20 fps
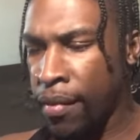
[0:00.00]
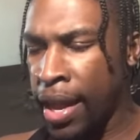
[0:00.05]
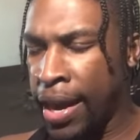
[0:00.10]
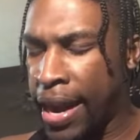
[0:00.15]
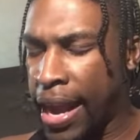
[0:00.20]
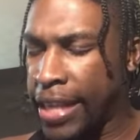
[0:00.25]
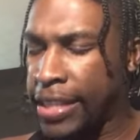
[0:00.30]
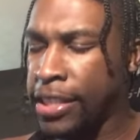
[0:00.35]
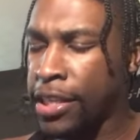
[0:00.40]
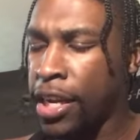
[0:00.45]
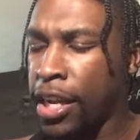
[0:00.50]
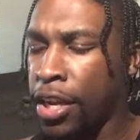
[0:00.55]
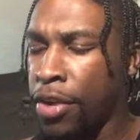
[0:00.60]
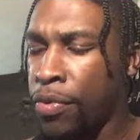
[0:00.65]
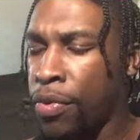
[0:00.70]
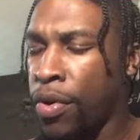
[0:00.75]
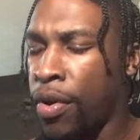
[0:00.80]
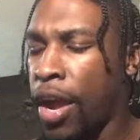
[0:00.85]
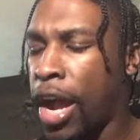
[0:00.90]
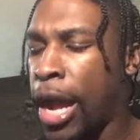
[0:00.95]
Nice color
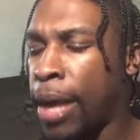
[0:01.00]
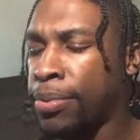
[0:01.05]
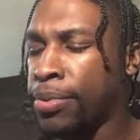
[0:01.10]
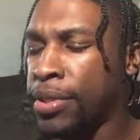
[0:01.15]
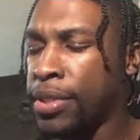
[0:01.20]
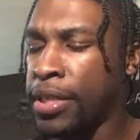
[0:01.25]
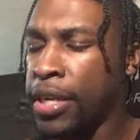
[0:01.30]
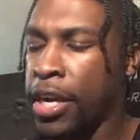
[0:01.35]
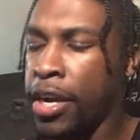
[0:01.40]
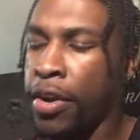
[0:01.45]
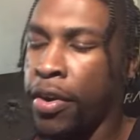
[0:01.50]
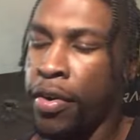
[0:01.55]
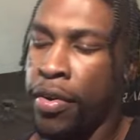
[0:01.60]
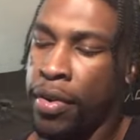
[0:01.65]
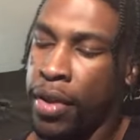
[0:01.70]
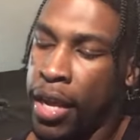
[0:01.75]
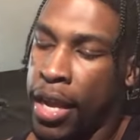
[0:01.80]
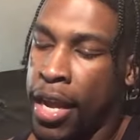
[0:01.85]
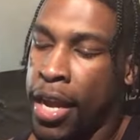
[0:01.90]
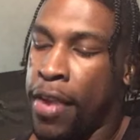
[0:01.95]
wheel option there.
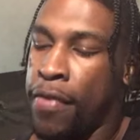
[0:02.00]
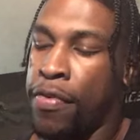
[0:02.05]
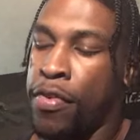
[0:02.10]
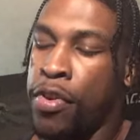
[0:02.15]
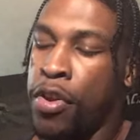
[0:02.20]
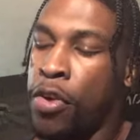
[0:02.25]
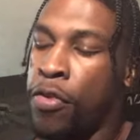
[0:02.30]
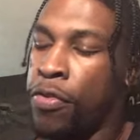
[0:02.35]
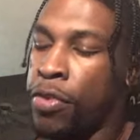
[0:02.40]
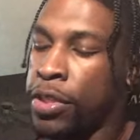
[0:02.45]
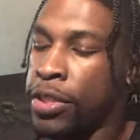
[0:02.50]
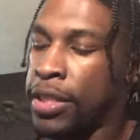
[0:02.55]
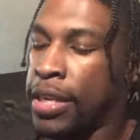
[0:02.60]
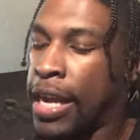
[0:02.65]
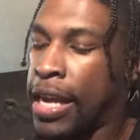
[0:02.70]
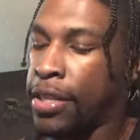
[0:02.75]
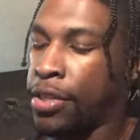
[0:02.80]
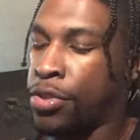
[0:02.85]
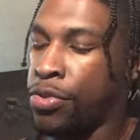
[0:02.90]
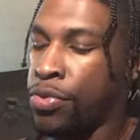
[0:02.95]
And if you go for
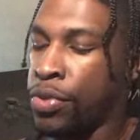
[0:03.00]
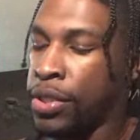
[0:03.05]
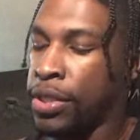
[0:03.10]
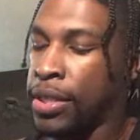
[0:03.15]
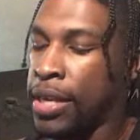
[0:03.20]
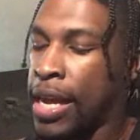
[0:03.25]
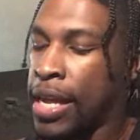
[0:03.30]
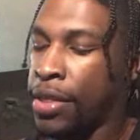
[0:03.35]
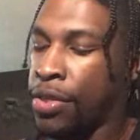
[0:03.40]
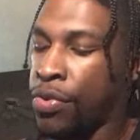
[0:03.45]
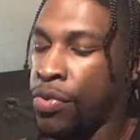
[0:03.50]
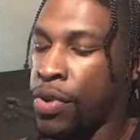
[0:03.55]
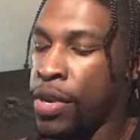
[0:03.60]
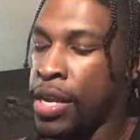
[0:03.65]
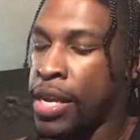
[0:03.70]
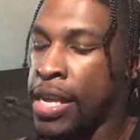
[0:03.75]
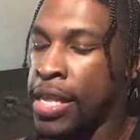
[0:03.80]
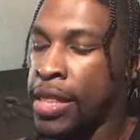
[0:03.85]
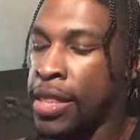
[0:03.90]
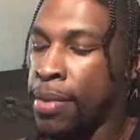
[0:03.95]
slot 2 and slot 3
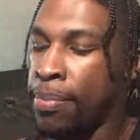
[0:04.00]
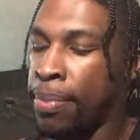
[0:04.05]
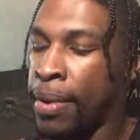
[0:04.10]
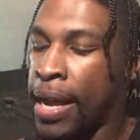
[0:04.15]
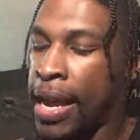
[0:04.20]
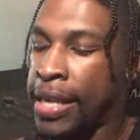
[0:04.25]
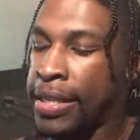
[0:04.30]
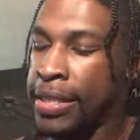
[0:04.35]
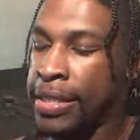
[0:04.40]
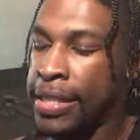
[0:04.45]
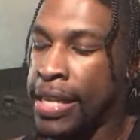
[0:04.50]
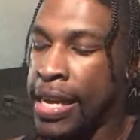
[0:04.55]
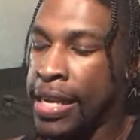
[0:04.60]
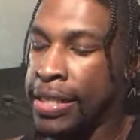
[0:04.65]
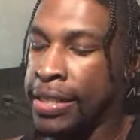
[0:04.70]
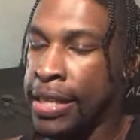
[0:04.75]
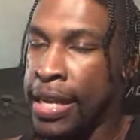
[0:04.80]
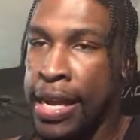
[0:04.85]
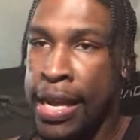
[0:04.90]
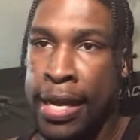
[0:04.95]
and get the blast attack
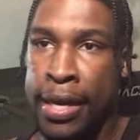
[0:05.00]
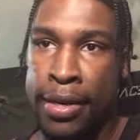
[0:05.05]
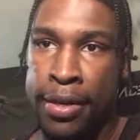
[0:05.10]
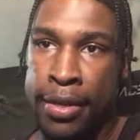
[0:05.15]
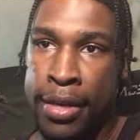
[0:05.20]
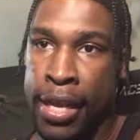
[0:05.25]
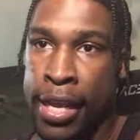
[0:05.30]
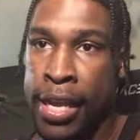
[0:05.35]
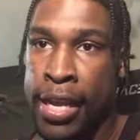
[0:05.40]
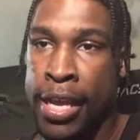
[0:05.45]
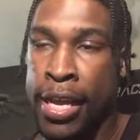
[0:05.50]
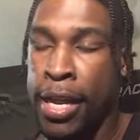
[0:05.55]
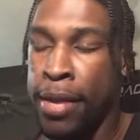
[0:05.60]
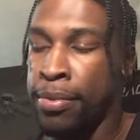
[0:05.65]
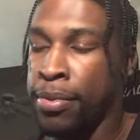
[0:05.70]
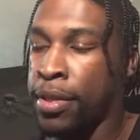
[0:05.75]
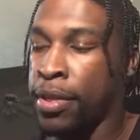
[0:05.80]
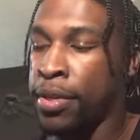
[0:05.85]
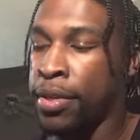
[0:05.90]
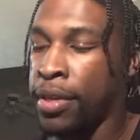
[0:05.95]
side, they can get
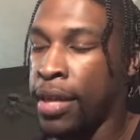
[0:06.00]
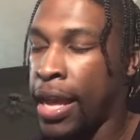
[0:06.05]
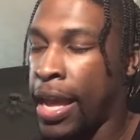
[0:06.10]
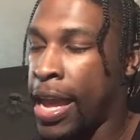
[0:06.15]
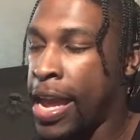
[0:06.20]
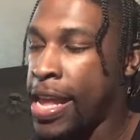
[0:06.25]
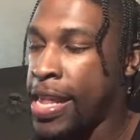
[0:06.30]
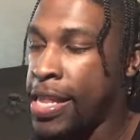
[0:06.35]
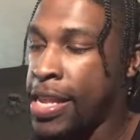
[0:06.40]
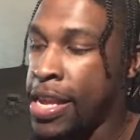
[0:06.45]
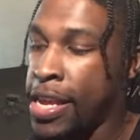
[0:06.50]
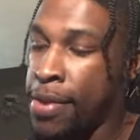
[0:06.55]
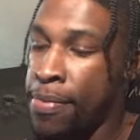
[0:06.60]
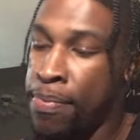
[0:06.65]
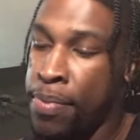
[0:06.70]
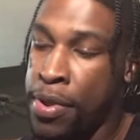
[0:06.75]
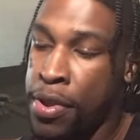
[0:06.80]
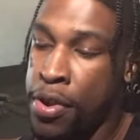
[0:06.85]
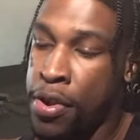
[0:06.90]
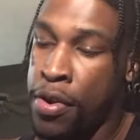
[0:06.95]
up to 18
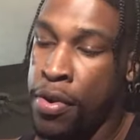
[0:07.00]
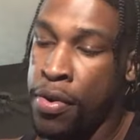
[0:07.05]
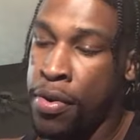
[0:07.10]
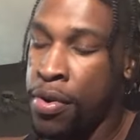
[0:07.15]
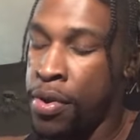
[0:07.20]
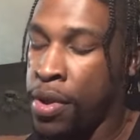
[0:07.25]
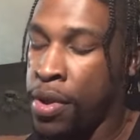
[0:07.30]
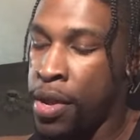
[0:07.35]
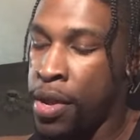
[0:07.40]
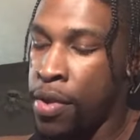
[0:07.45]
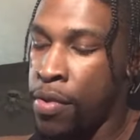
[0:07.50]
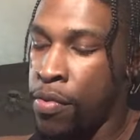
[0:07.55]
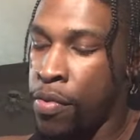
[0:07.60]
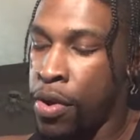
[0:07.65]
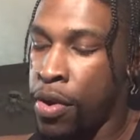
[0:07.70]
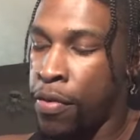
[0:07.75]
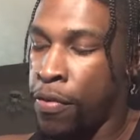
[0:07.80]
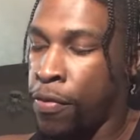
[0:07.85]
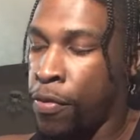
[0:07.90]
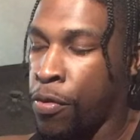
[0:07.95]
pure
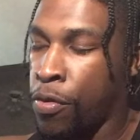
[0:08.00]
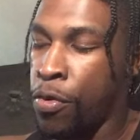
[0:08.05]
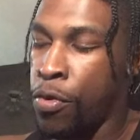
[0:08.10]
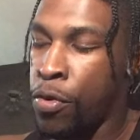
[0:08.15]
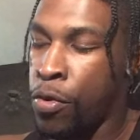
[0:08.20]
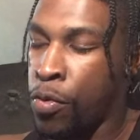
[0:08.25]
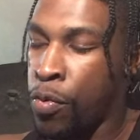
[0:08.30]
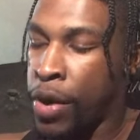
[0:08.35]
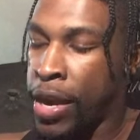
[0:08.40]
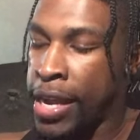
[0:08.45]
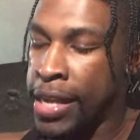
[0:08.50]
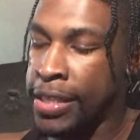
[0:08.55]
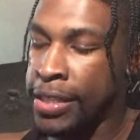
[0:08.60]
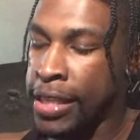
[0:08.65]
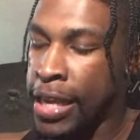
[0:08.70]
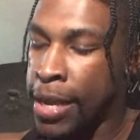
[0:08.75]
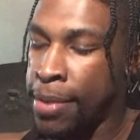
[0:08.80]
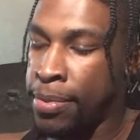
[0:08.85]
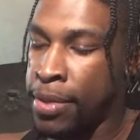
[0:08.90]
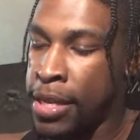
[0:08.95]
with a full range
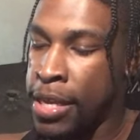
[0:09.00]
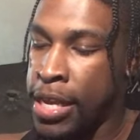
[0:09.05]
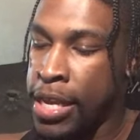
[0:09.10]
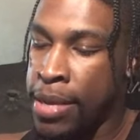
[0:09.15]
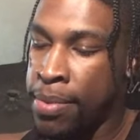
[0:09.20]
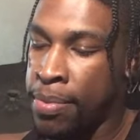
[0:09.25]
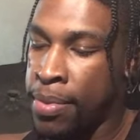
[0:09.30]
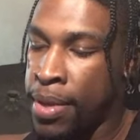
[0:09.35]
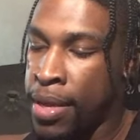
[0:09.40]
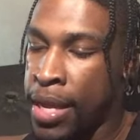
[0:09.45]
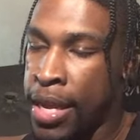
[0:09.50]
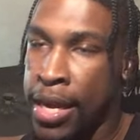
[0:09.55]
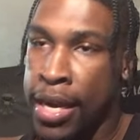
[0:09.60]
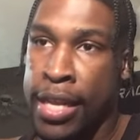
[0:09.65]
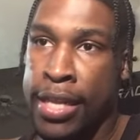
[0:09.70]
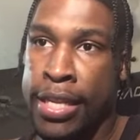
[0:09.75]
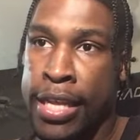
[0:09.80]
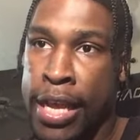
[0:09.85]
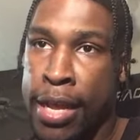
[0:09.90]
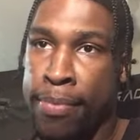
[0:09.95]
type team, and
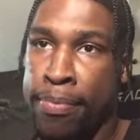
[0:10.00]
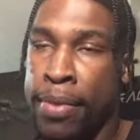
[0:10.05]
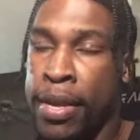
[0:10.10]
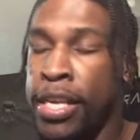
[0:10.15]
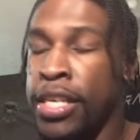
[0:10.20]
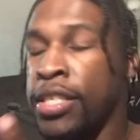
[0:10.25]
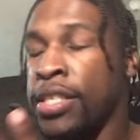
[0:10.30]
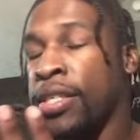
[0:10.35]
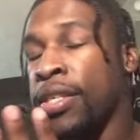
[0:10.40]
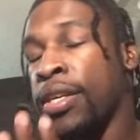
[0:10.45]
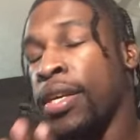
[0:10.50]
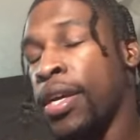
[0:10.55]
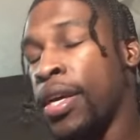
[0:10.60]
then 10 base.